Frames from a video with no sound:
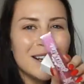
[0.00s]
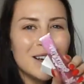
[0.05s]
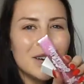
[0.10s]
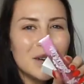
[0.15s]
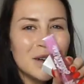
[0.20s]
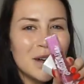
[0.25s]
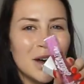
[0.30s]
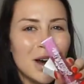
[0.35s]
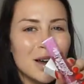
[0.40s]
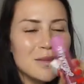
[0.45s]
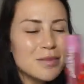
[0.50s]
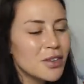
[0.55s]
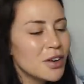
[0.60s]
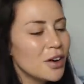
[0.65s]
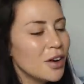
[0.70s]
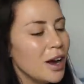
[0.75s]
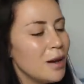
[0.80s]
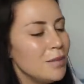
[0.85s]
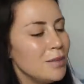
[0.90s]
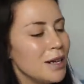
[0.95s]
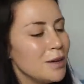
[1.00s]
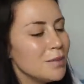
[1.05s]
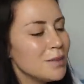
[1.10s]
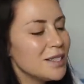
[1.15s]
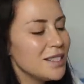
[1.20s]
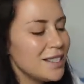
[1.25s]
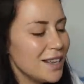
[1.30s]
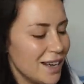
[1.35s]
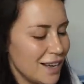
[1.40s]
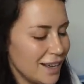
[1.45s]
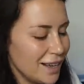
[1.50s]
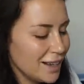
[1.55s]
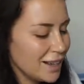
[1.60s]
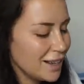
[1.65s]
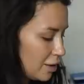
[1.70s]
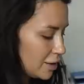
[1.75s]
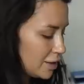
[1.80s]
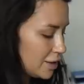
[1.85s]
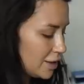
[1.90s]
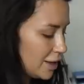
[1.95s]
A little Lime Crime
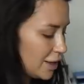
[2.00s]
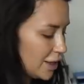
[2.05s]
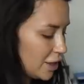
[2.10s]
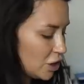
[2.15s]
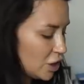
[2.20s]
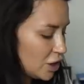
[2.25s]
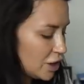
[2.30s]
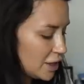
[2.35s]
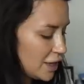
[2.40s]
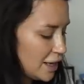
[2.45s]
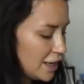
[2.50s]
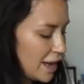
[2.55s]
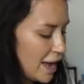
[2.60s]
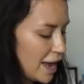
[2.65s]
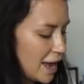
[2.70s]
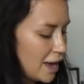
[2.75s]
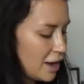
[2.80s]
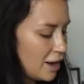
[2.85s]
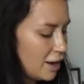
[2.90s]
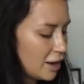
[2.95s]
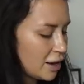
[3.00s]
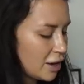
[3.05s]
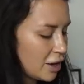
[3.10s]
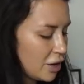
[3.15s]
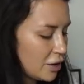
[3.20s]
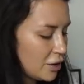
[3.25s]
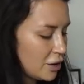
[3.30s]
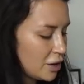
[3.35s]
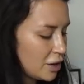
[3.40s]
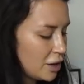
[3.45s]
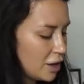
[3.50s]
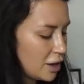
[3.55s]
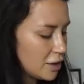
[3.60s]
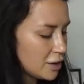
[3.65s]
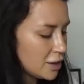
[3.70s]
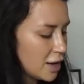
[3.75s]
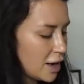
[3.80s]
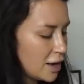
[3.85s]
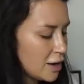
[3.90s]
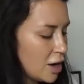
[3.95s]
lipstick. Deliciously Ella
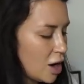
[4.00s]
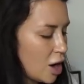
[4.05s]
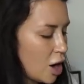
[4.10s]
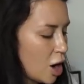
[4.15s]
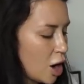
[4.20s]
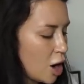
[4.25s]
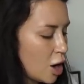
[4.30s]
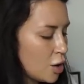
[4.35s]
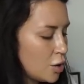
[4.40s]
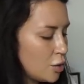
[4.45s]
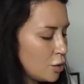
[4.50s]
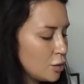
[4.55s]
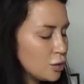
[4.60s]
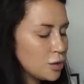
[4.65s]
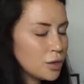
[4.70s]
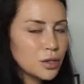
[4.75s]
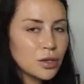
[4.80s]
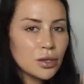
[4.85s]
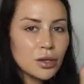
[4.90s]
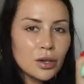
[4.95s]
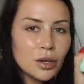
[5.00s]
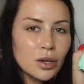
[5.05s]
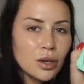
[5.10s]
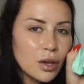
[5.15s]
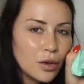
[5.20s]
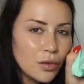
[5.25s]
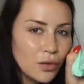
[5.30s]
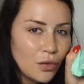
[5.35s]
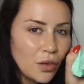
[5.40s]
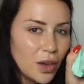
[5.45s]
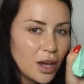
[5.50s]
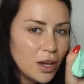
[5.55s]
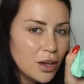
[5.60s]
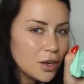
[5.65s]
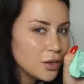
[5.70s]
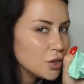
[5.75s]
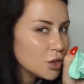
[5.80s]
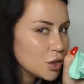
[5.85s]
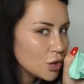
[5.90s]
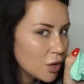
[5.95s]
coconut and oat
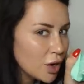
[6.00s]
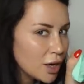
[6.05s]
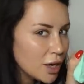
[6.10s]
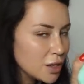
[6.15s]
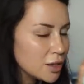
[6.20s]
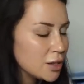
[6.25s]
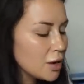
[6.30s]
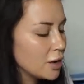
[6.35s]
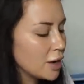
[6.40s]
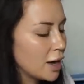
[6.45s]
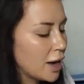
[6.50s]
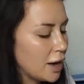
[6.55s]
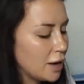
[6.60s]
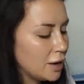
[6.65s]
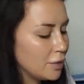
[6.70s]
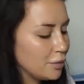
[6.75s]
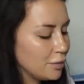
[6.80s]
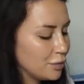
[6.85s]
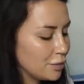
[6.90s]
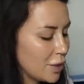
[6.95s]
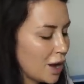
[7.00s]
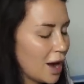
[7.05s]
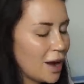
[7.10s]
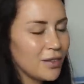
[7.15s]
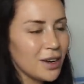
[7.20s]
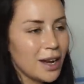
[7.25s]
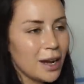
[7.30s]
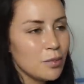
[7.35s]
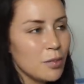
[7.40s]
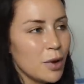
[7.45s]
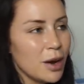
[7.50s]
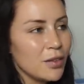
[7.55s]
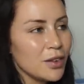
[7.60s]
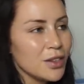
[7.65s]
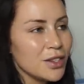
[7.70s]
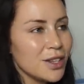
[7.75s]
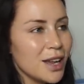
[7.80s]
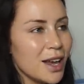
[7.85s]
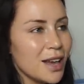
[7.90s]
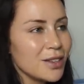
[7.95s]
vegan treat. Okay, I haven't had
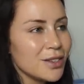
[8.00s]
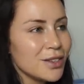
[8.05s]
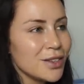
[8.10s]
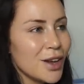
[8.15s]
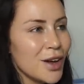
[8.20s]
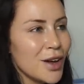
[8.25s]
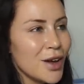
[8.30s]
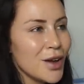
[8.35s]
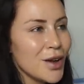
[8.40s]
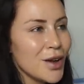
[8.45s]
breakfast yet, so